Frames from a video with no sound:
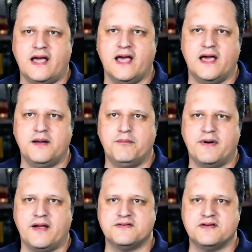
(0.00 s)
And
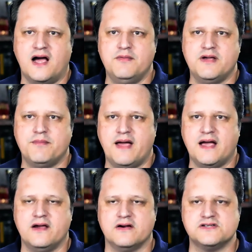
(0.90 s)
by the time we get
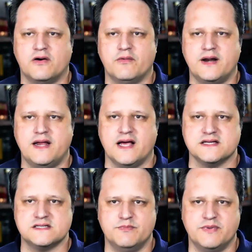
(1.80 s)
back here, it's already
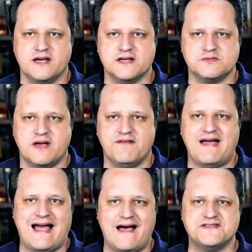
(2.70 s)
yes, because we have
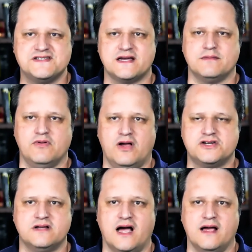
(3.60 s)
half-second
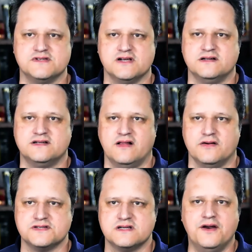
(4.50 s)
block times on
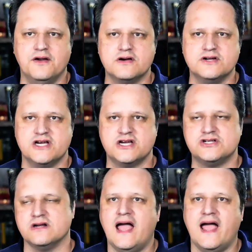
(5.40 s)
Telos and no
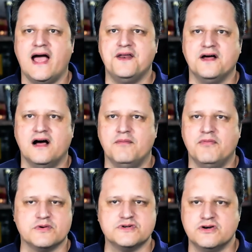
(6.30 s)
congestion.
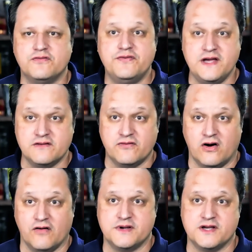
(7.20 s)
And there was no fee
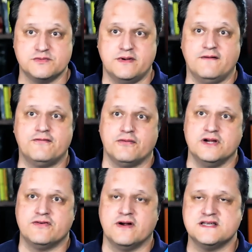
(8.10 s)
involved because we have free
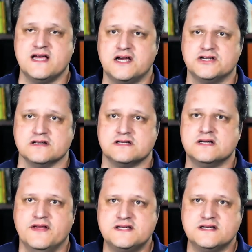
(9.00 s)
transactions.
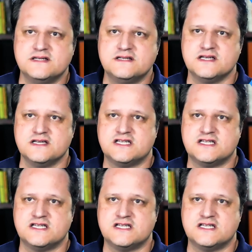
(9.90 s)
This is the